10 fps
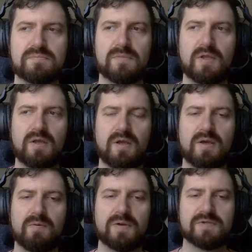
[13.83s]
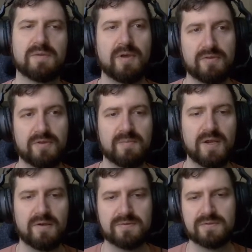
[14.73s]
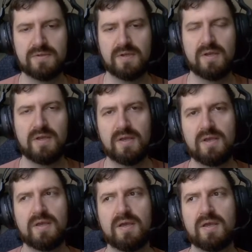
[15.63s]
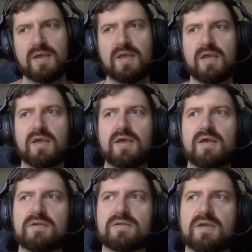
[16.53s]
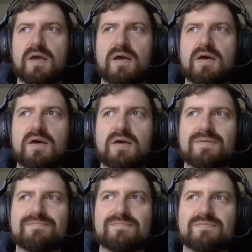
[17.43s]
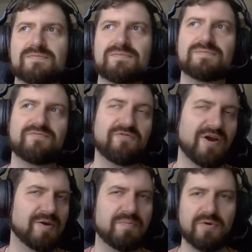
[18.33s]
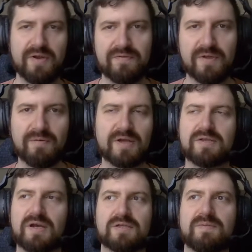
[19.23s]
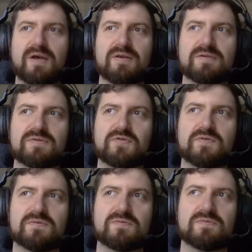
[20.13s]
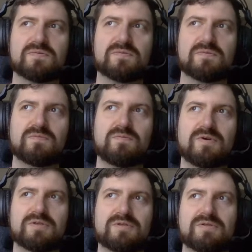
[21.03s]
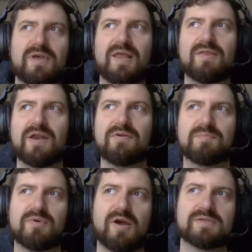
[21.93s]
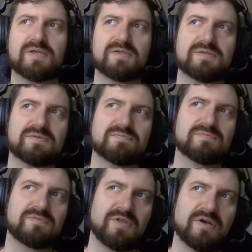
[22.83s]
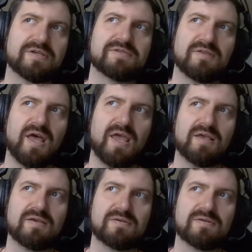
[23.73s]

when I was talking about thumbnails, and very briefly, what I talked about is what that lettering process looks like